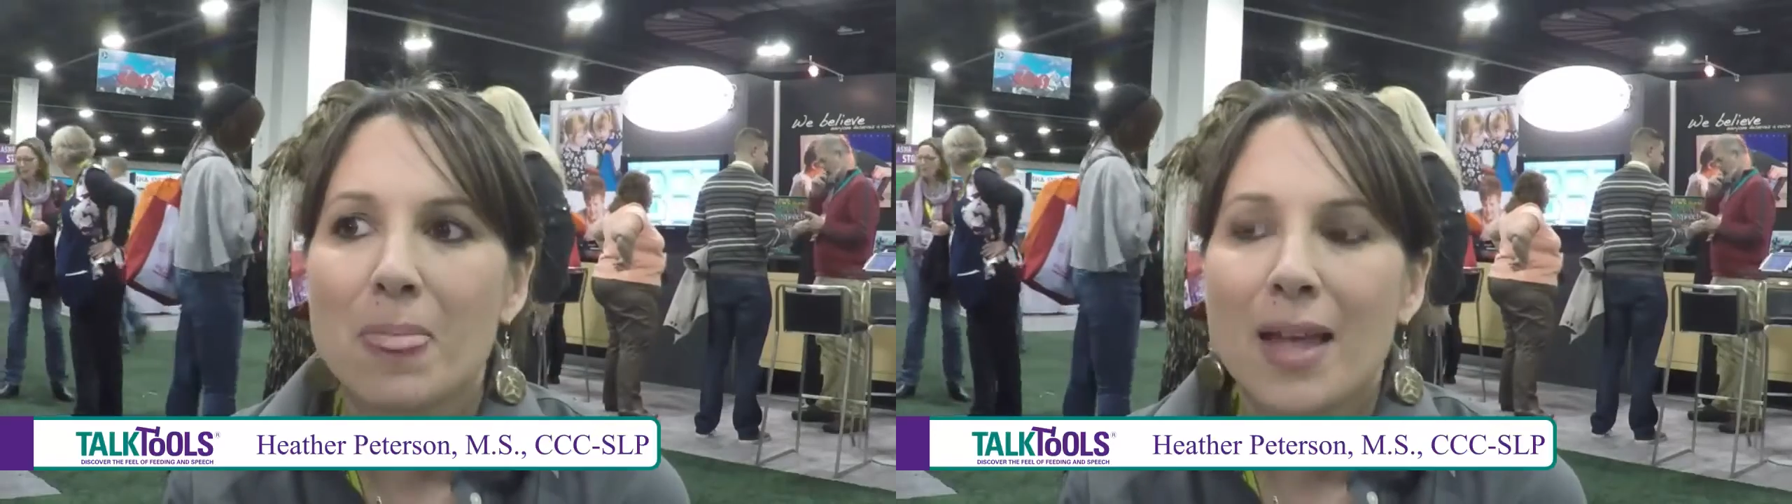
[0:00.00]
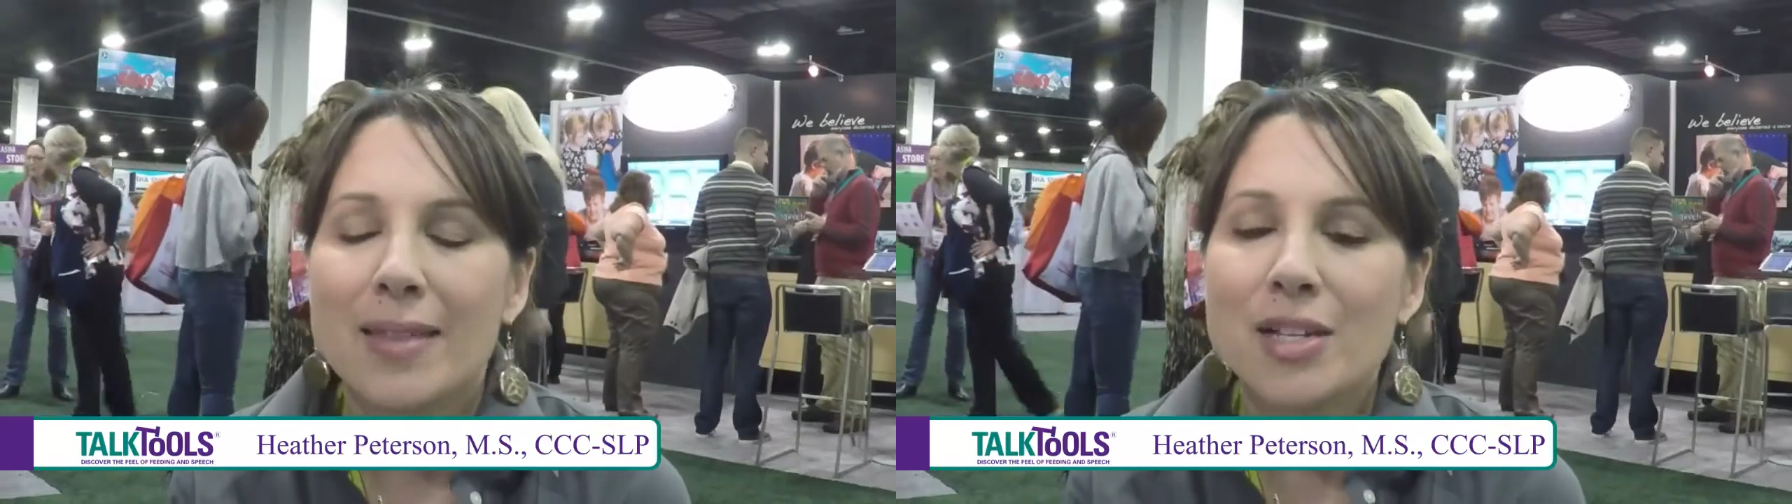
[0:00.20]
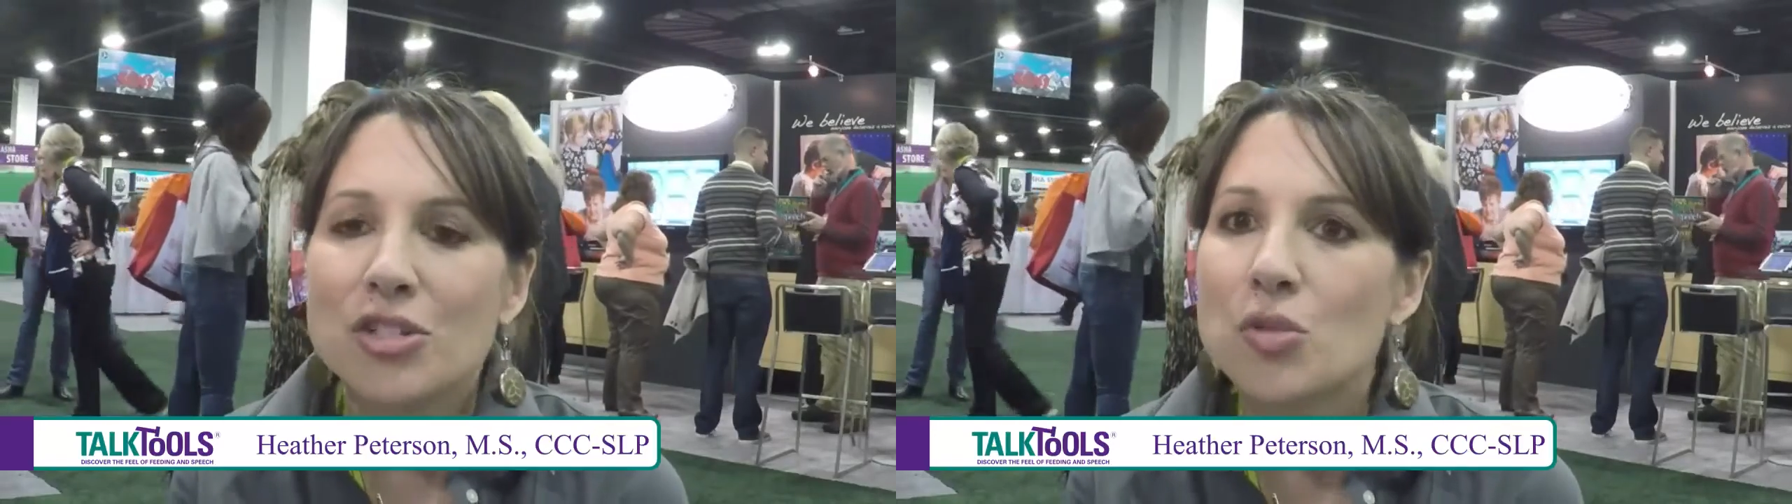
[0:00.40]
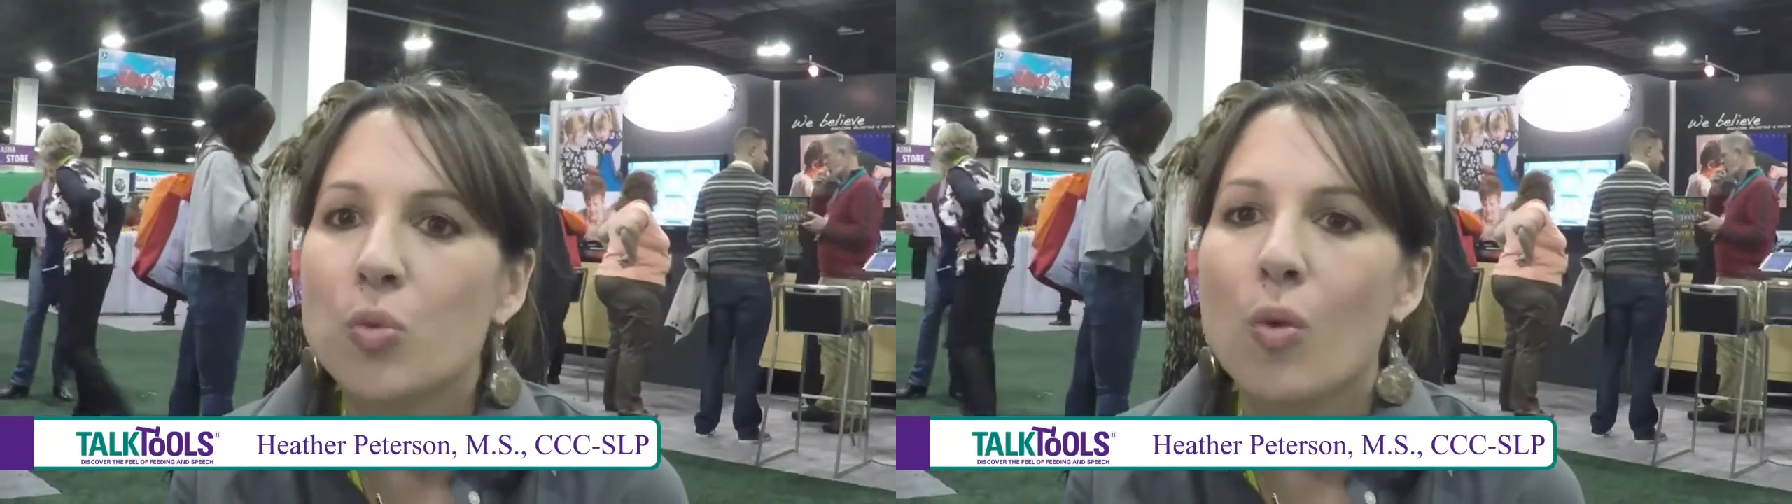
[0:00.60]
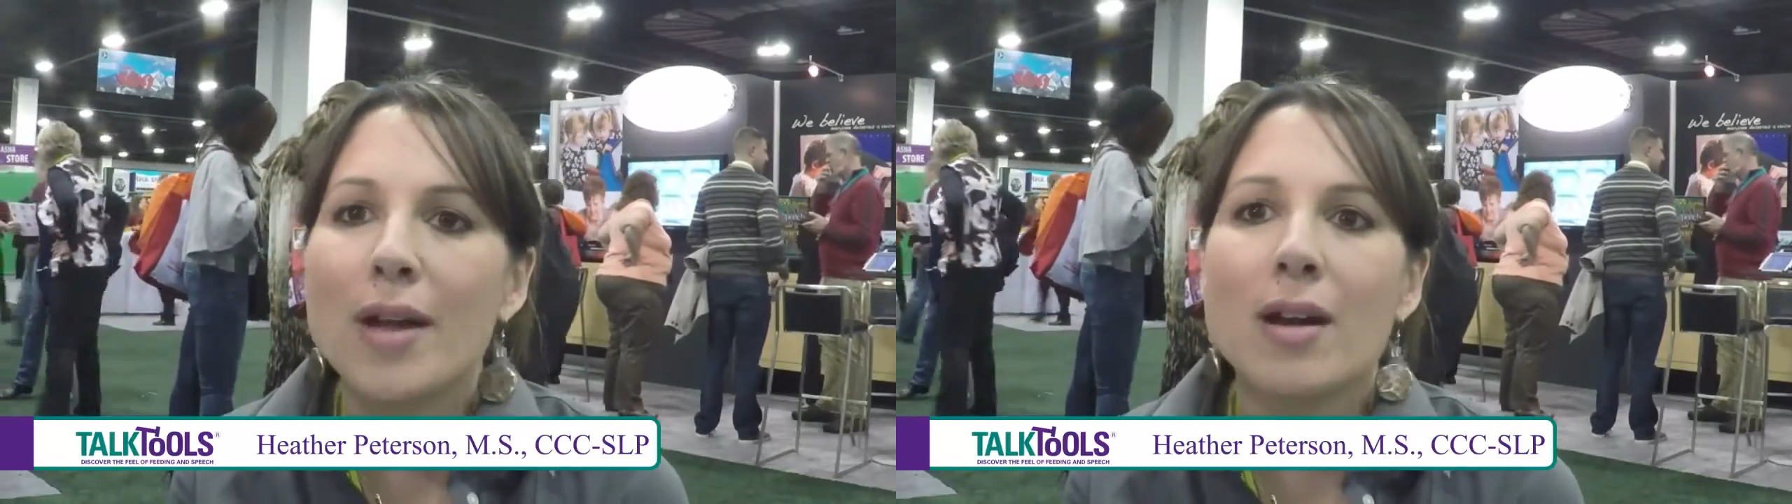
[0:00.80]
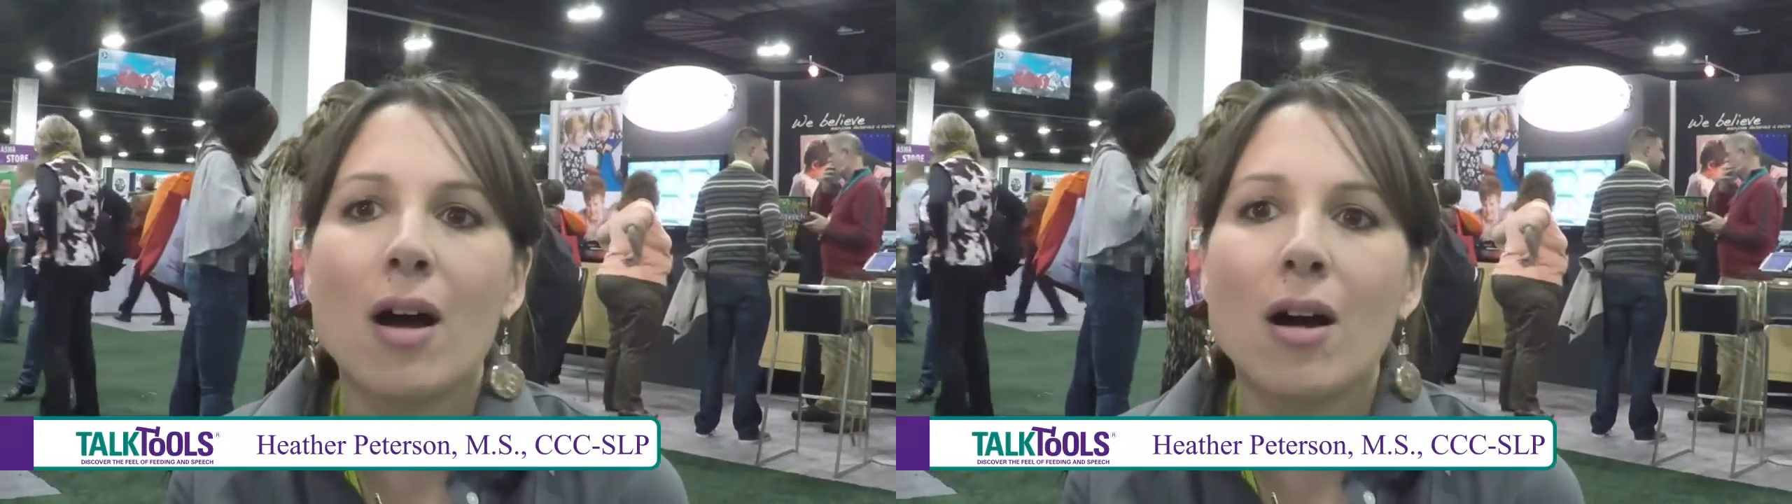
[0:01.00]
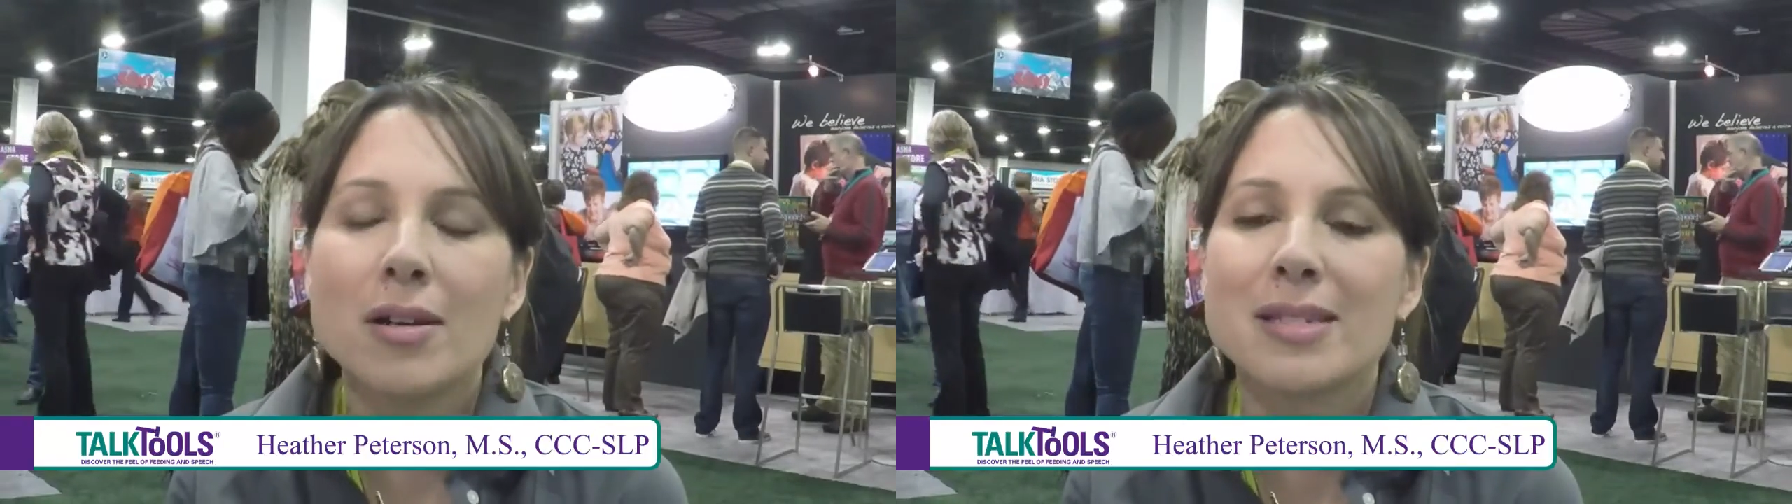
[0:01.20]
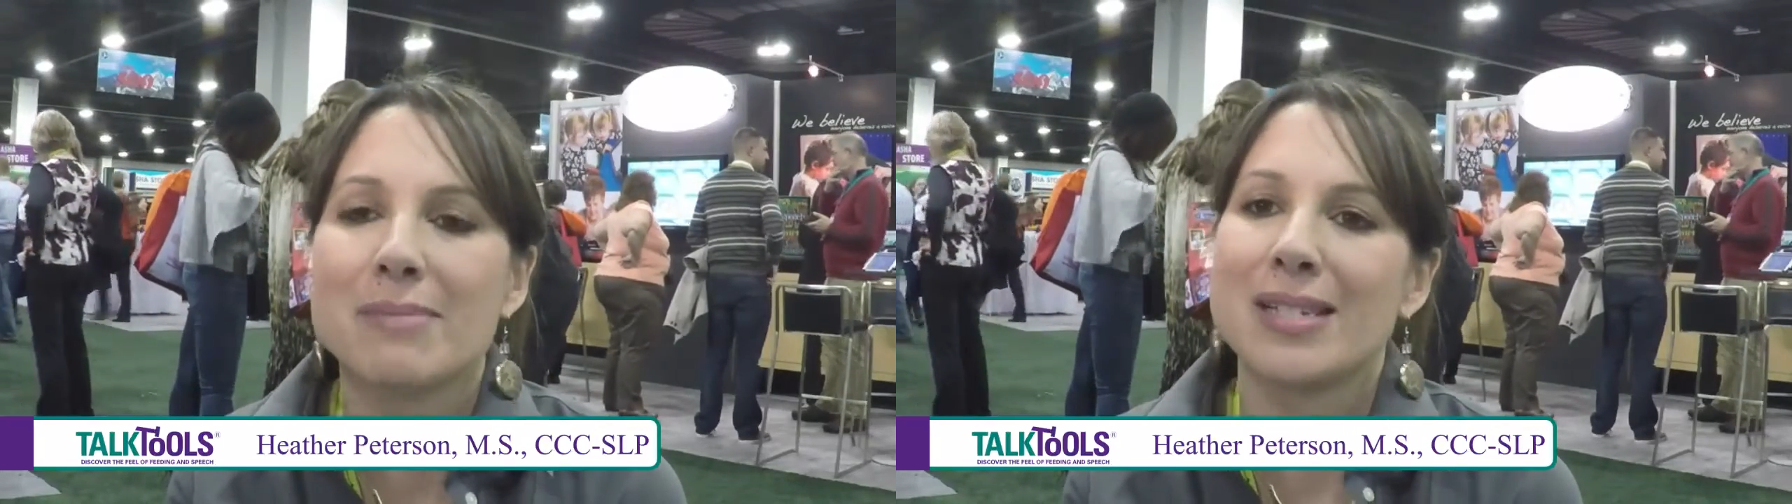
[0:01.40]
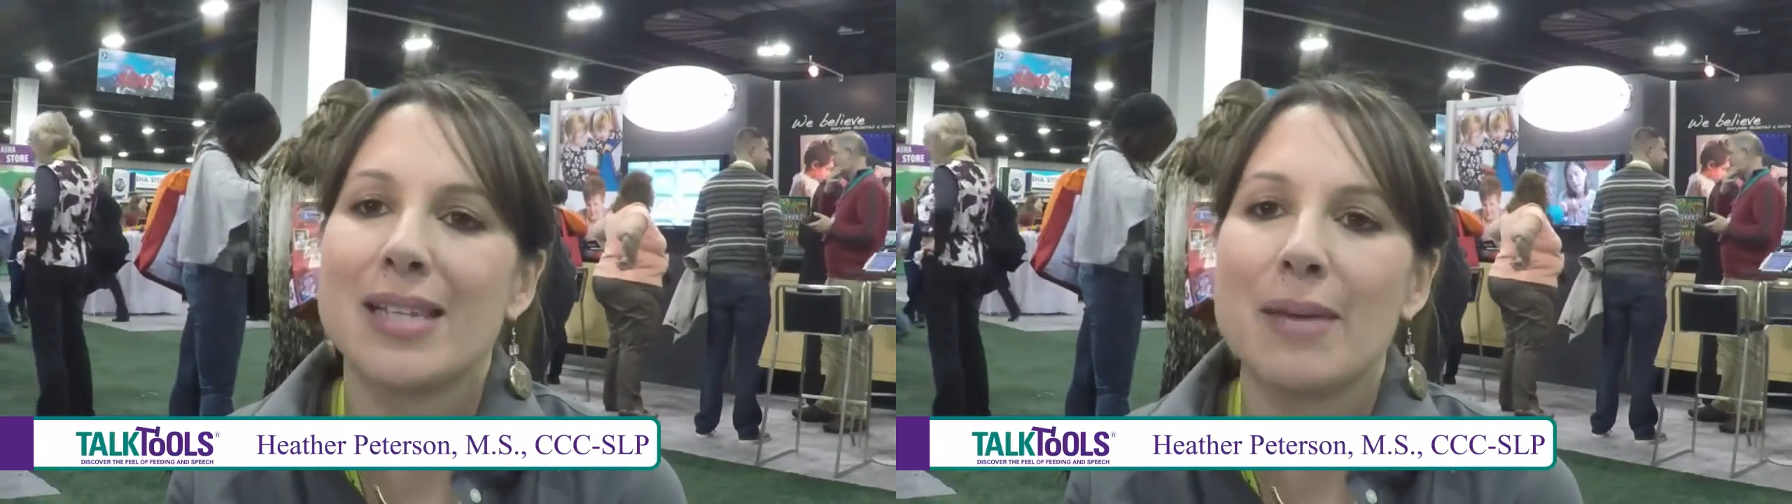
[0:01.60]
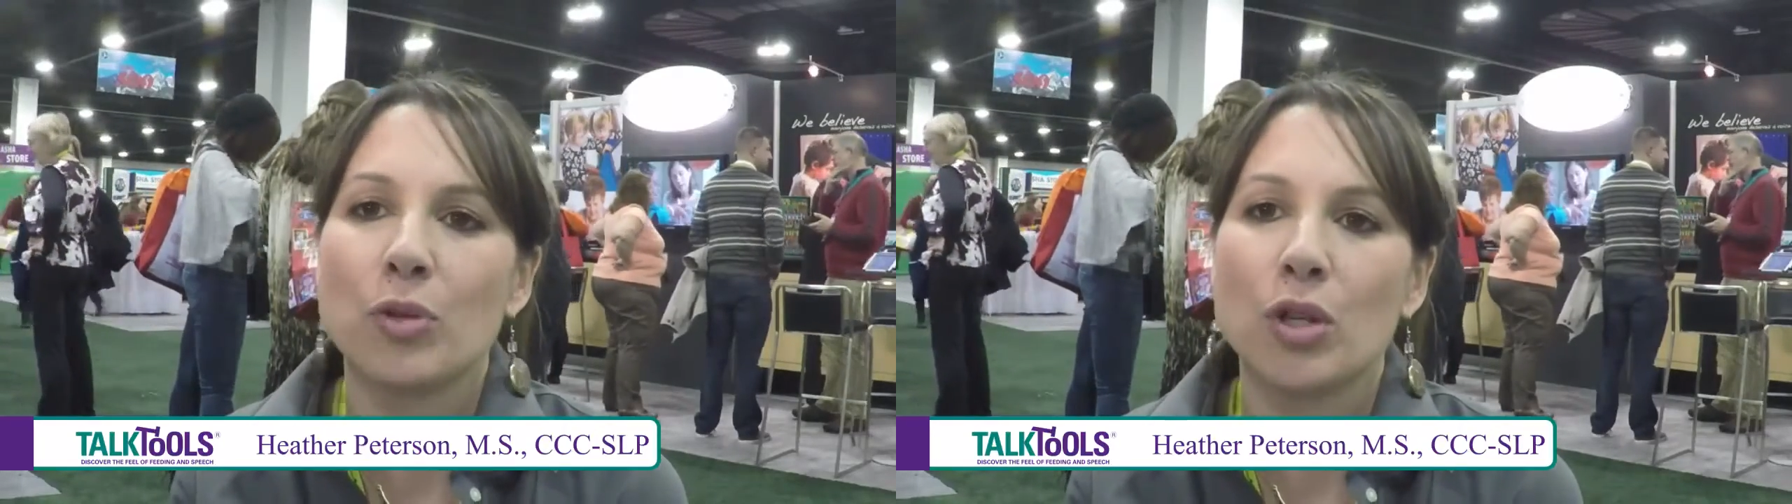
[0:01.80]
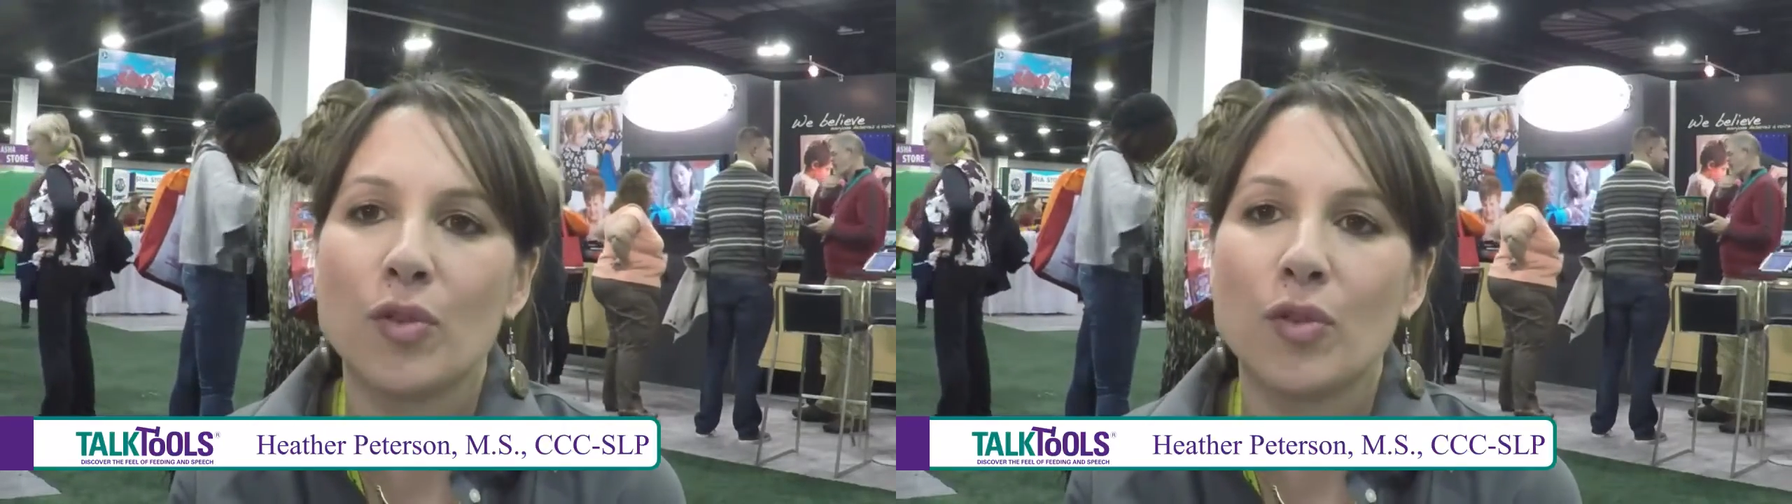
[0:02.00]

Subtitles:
And that's just one awesome example of